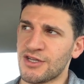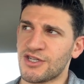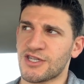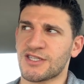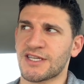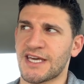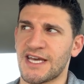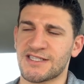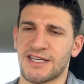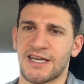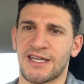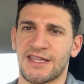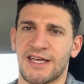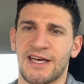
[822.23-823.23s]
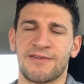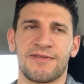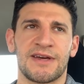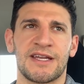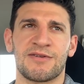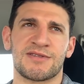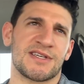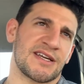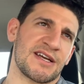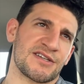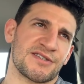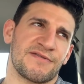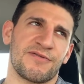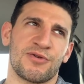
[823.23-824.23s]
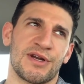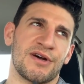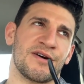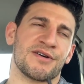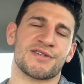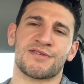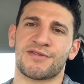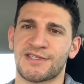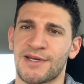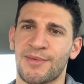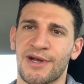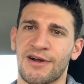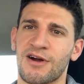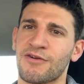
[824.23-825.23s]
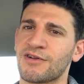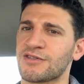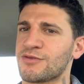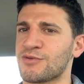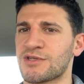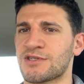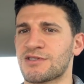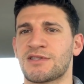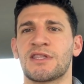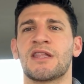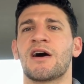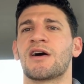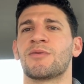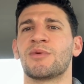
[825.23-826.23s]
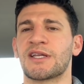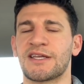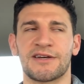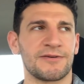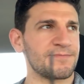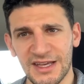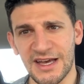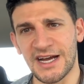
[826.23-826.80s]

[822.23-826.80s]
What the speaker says: just in case I get that. And it was like an extra $40 to extend my car rental, which is not a big deal.